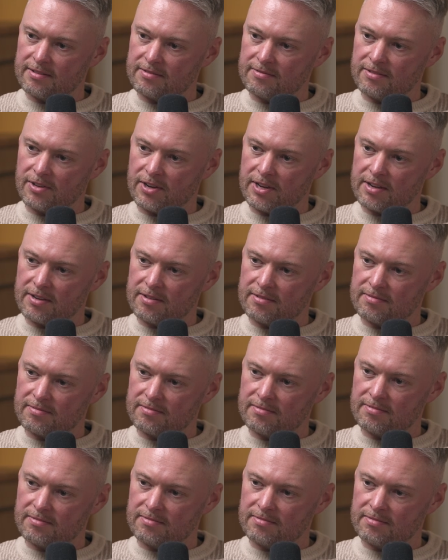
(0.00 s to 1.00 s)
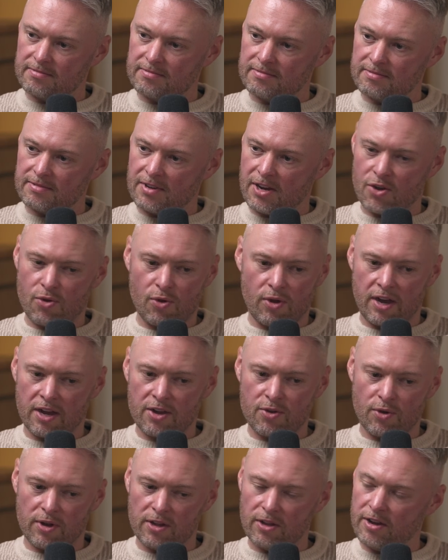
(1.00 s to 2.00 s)
Like, I
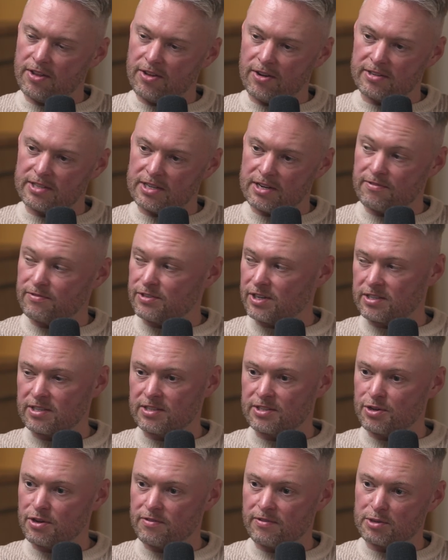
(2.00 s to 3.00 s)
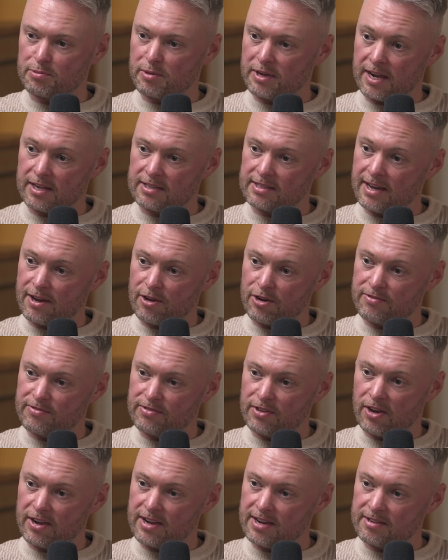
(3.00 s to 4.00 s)
quite like the idea of just the two of us being able to get on a
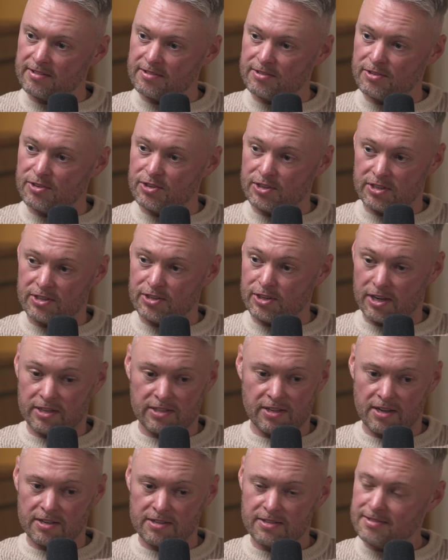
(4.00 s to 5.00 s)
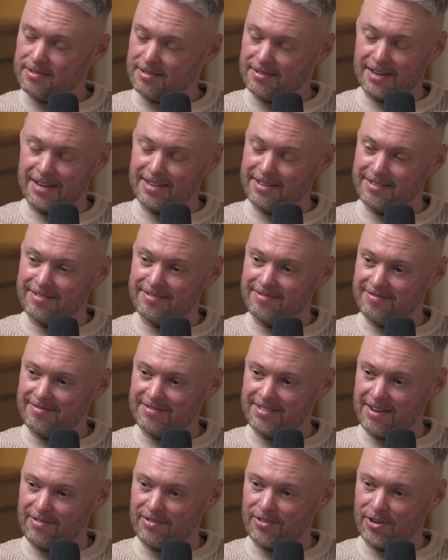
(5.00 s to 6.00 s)
flight and just us, and
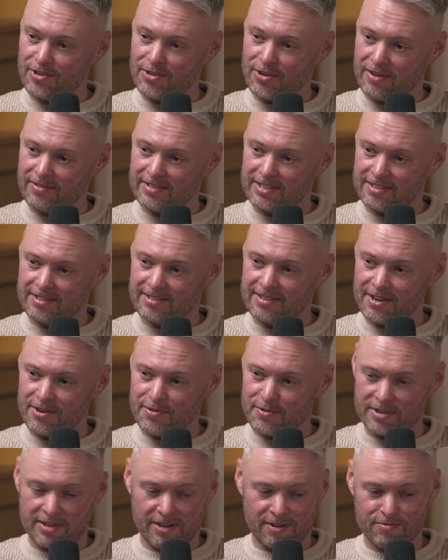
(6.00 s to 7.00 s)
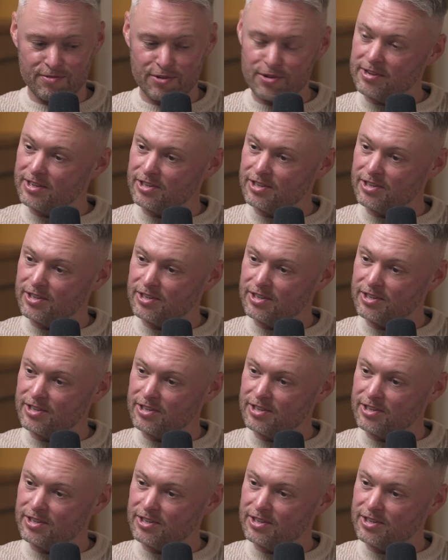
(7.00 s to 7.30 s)
I'm not having to deal with an unruly